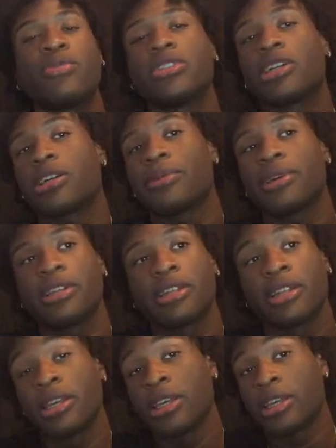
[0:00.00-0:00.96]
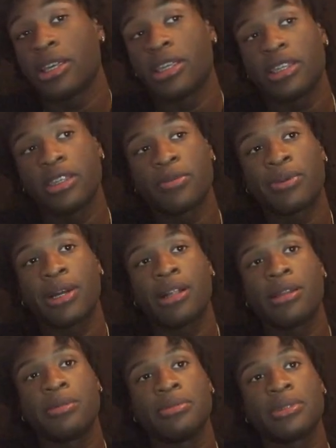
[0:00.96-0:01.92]
We talk about your
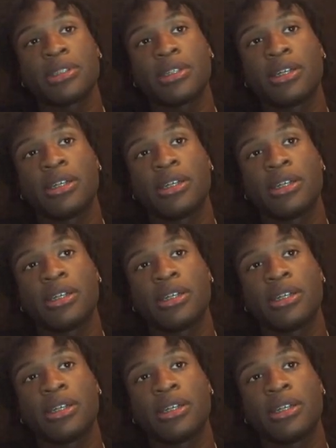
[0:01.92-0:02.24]
problems,